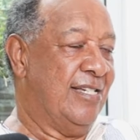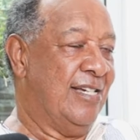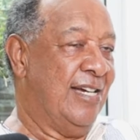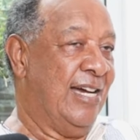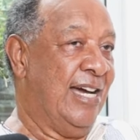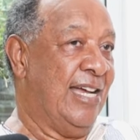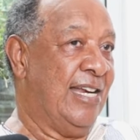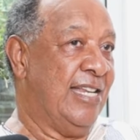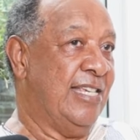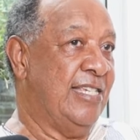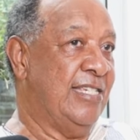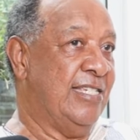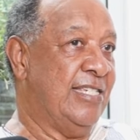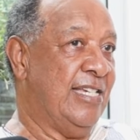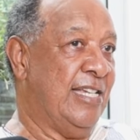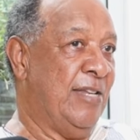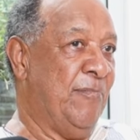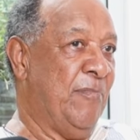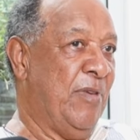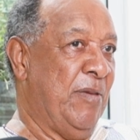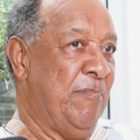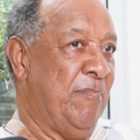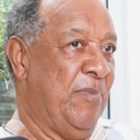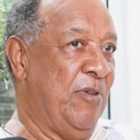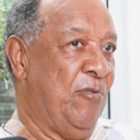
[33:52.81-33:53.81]
Garrincha,
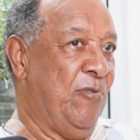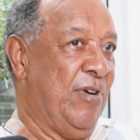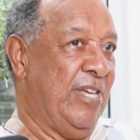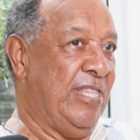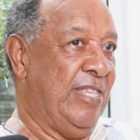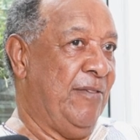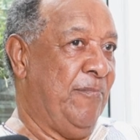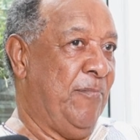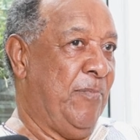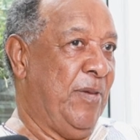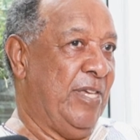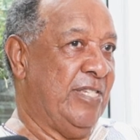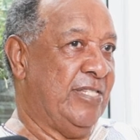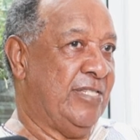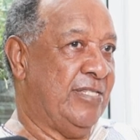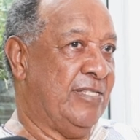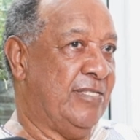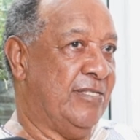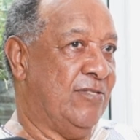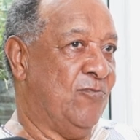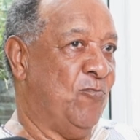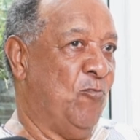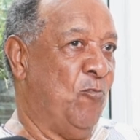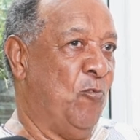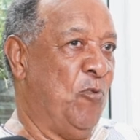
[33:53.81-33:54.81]
remember, was the
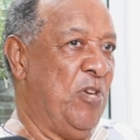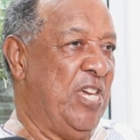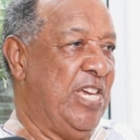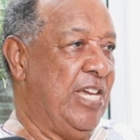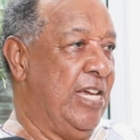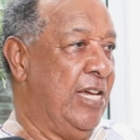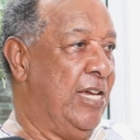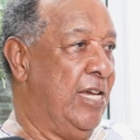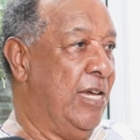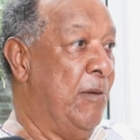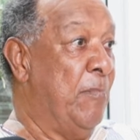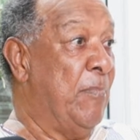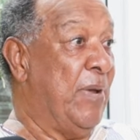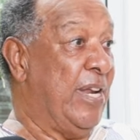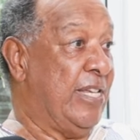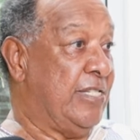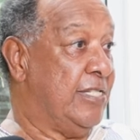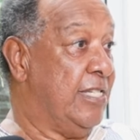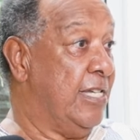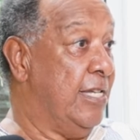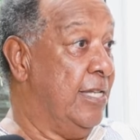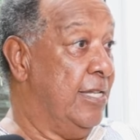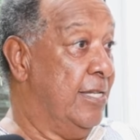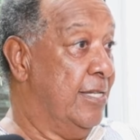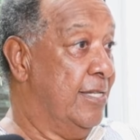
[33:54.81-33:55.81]
best wing in
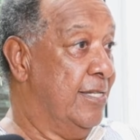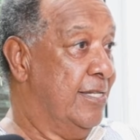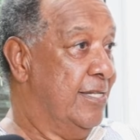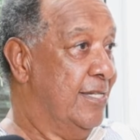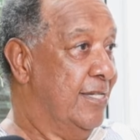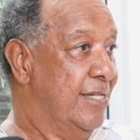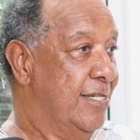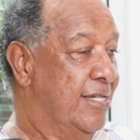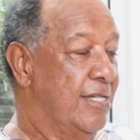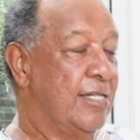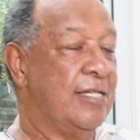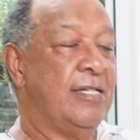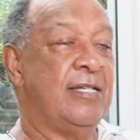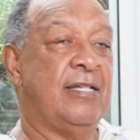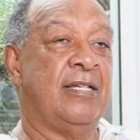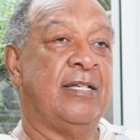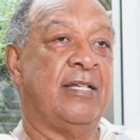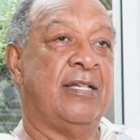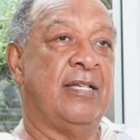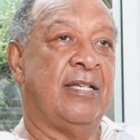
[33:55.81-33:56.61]
Brazil. In Brazil, yeah.